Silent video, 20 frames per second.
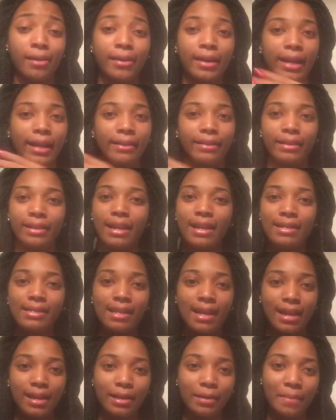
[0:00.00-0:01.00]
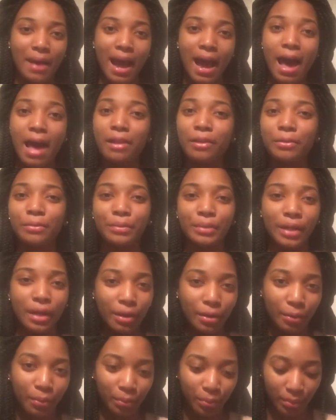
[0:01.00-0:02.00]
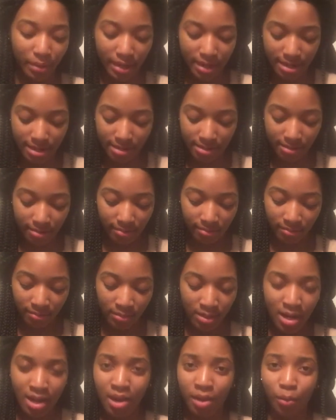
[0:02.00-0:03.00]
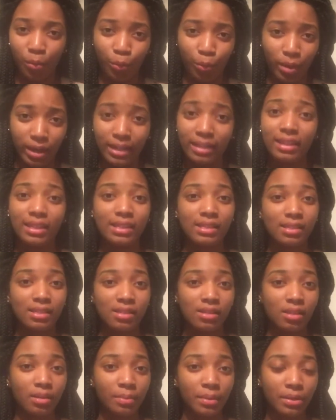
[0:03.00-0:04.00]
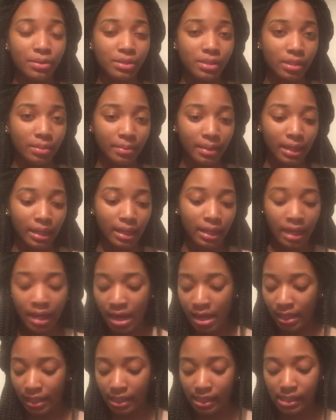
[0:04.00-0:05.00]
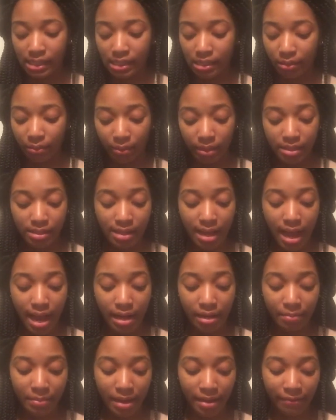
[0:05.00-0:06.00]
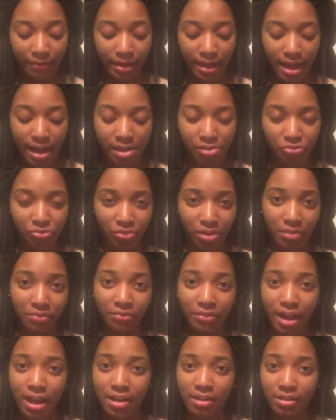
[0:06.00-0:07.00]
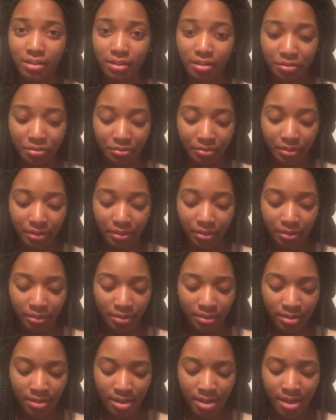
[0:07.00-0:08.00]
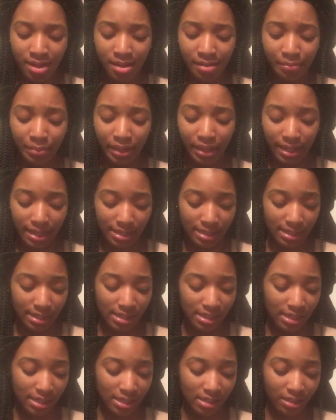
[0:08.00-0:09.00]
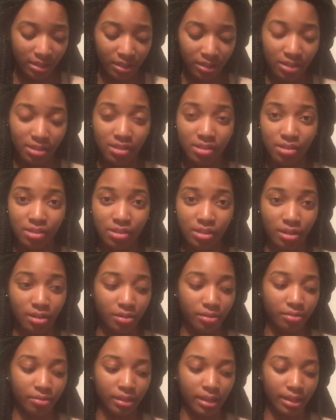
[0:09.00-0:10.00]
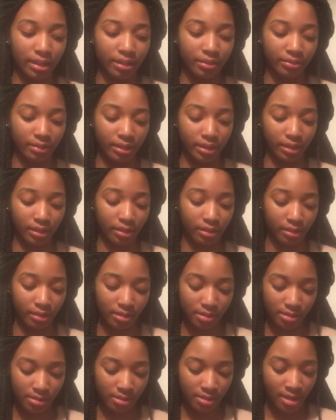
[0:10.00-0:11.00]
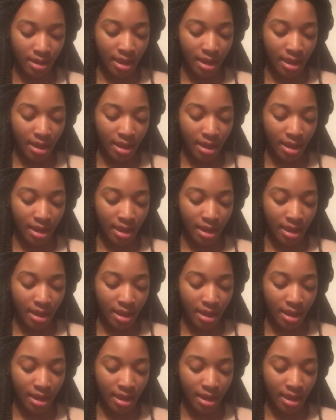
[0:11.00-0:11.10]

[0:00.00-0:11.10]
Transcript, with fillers: Okay, the next item, I don't know what what this is supposed to be. This is the worst item I've got from Fashion Nova, because this just looks so like ridiculous.